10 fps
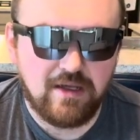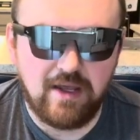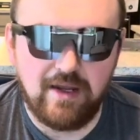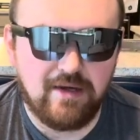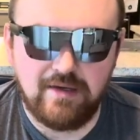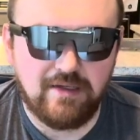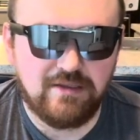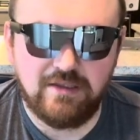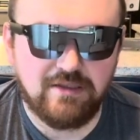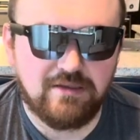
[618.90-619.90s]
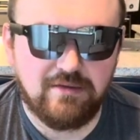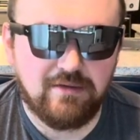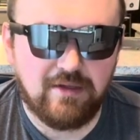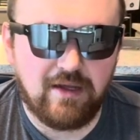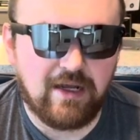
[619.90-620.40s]
And it's just,
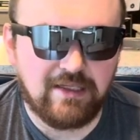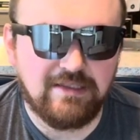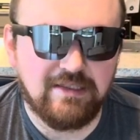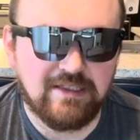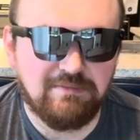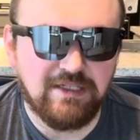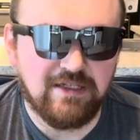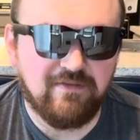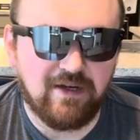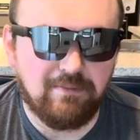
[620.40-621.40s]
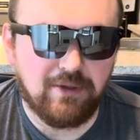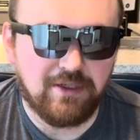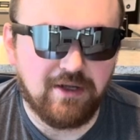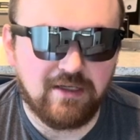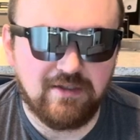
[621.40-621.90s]
I could see this being a very
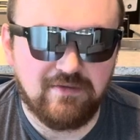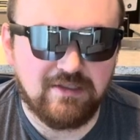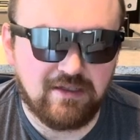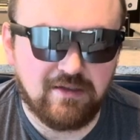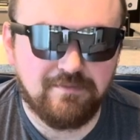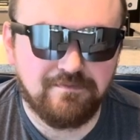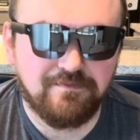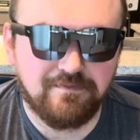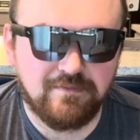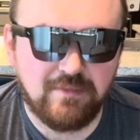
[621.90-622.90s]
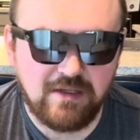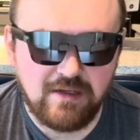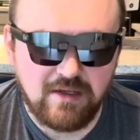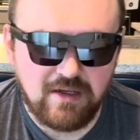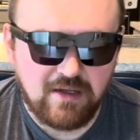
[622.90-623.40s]
productive setup.
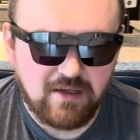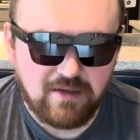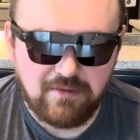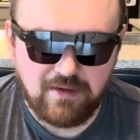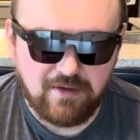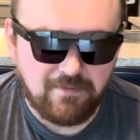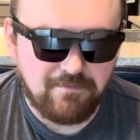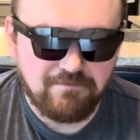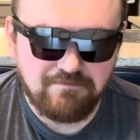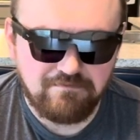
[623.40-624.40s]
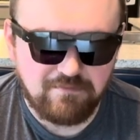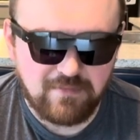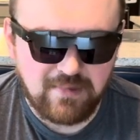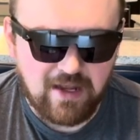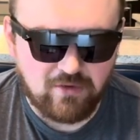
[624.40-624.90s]

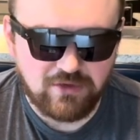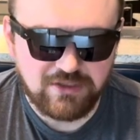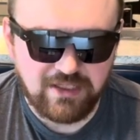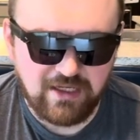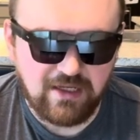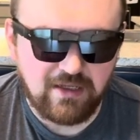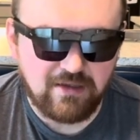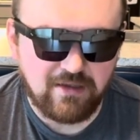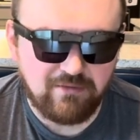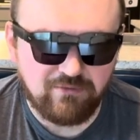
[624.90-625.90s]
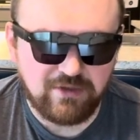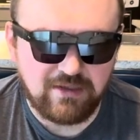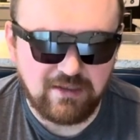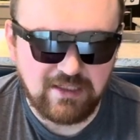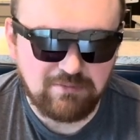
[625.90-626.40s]
Now I will say that with
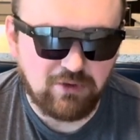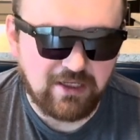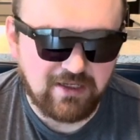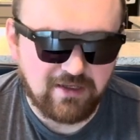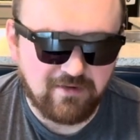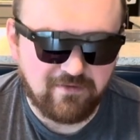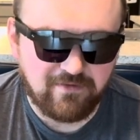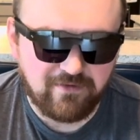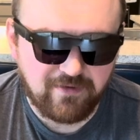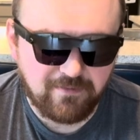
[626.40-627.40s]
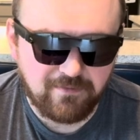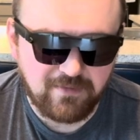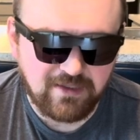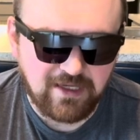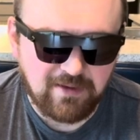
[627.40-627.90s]
the display of
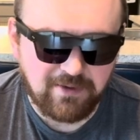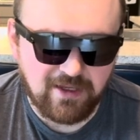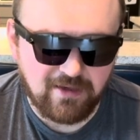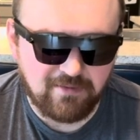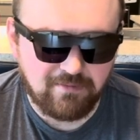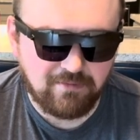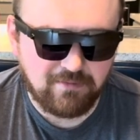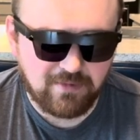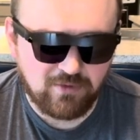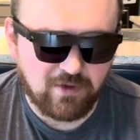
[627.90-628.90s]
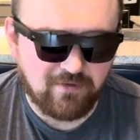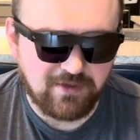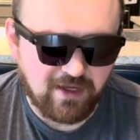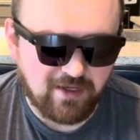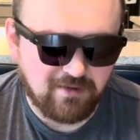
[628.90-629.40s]
the iPad
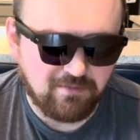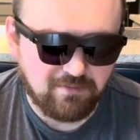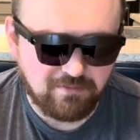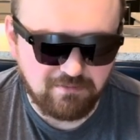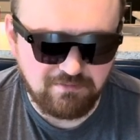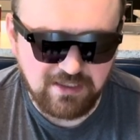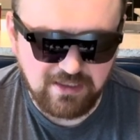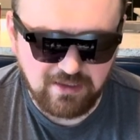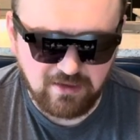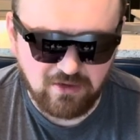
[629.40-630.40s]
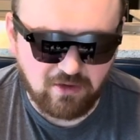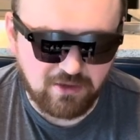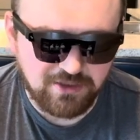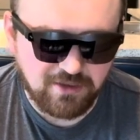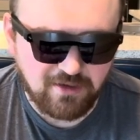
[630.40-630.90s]
12.9 being
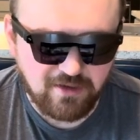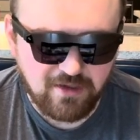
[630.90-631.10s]
larger,